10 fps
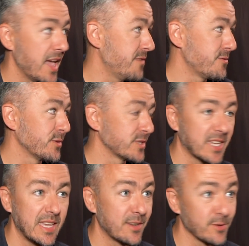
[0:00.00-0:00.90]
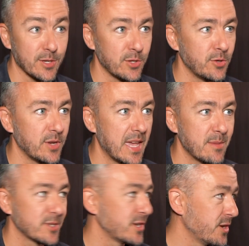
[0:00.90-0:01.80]
Everyone's keen. It's a new
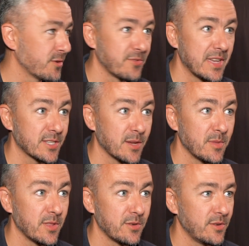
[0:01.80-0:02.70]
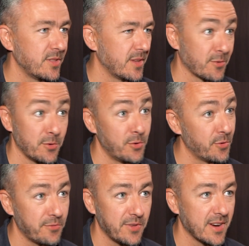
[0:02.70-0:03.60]
name. It's a young face coming through. They've got
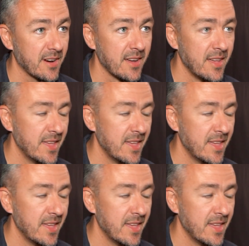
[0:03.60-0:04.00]
no fear.